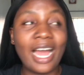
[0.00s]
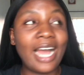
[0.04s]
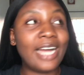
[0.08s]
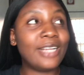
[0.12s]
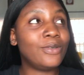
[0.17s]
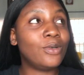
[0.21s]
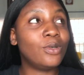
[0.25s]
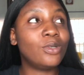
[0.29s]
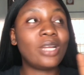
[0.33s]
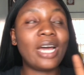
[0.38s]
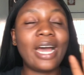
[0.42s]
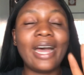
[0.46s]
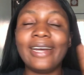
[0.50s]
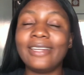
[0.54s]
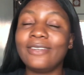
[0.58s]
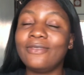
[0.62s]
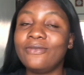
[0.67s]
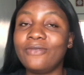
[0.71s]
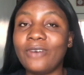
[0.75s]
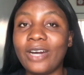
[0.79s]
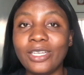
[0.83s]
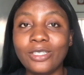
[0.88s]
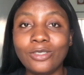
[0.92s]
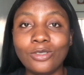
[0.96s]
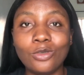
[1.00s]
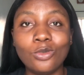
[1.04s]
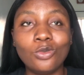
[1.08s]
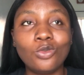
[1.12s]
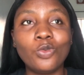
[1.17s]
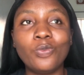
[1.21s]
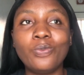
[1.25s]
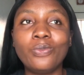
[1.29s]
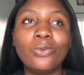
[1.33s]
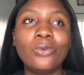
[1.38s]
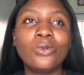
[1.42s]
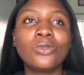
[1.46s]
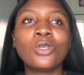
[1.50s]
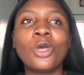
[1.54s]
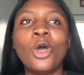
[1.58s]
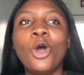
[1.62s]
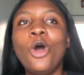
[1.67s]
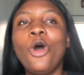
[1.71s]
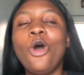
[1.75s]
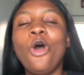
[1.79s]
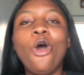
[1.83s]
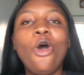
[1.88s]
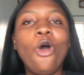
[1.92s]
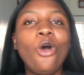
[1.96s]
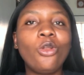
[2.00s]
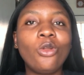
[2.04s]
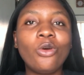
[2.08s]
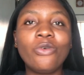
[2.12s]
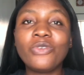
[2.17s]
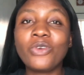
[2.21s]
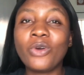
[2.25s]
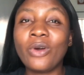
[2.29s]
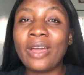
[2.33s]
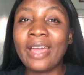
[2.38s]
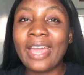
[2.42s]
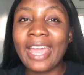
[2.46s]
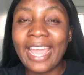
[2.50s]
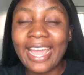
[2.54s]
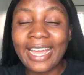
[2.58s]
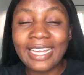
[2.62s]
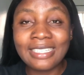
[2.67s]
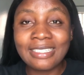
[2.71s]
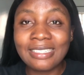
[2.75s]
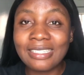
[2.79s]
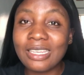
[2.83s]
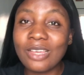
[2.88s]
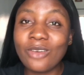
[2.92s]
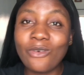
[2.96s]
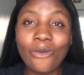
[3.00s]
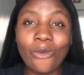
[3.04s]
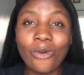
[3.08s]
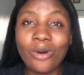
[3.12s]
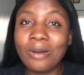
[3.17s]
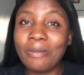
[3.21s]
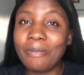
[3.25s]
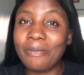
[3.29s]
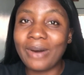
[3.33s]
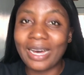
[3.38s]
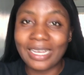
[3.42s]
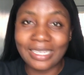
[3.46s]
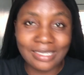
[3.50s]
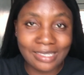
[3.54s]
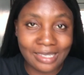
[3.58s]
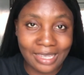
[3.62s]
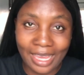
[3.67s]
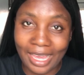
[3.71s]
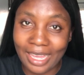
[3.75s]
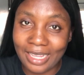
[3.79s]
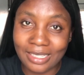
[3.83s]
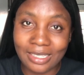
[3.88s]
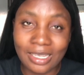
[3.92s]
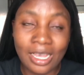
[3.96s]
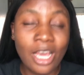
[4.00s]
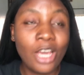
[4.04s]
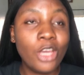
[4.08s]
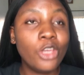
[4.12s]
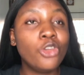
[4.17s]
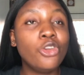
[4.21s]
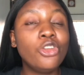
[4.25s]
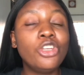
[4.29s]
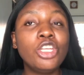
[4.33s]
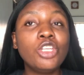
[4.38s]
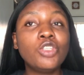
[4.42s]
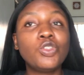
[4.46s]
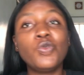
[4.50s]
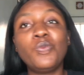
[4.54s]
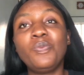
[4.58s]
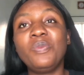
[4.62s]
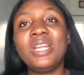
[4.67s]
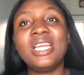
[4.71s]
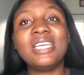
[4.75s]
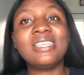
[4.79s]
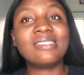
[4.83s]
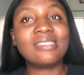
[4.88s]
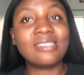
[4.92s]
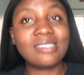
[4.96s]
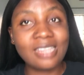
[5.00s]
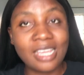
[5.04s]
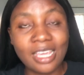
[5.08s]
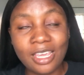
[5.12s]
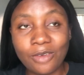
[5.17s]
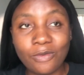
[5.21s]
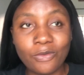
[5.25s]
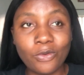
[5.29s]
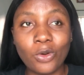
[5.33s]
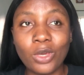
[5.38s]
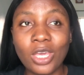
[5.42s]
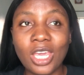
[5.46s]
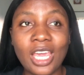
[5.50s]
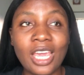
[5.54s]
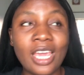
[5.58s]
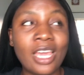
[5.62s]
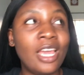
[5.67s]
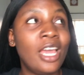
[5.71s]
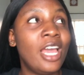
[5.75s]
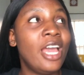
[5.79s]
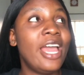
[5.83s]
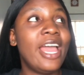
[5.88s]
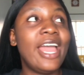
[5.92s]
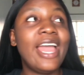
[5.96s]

I don't advise you to put all of your heads in one basket. You need to play safe, okay?